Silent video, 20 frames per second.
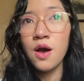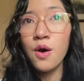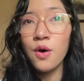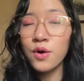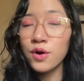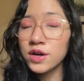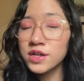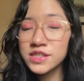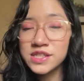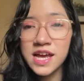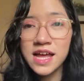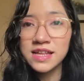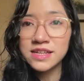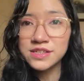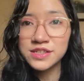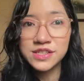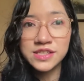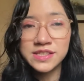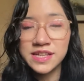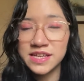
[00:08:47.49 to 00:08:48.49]
or
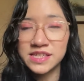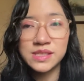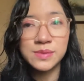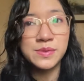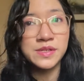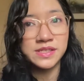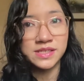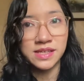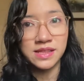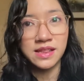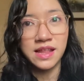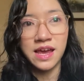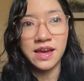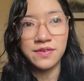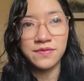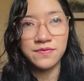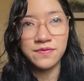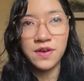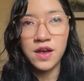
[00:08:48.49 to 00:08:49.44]
challenges they experience in life,